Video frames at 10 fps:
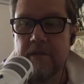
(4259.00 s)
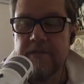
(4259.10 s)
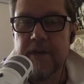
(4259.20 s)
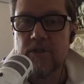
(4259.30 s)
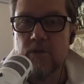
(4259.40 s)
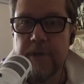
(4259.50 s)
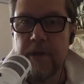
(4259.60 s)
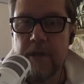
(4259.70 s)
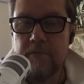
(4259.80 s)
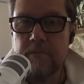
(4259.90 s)
the, the, the
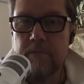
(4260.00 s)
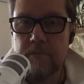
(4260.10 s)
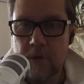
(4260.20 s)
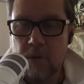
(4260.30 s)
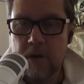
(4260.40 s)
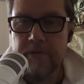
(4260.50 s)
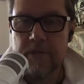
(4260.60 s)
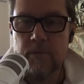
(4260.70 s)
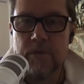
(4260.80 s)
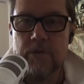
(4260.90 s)
effects will be
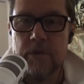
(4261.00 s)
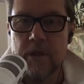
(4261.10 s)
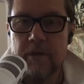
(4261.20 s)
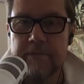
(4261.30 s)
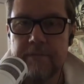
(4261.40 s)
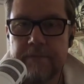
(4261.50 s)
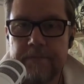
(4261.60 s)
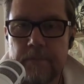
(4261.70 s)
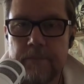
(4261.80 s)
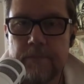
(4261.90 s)
quite visible soon
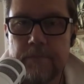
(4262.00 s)
enough.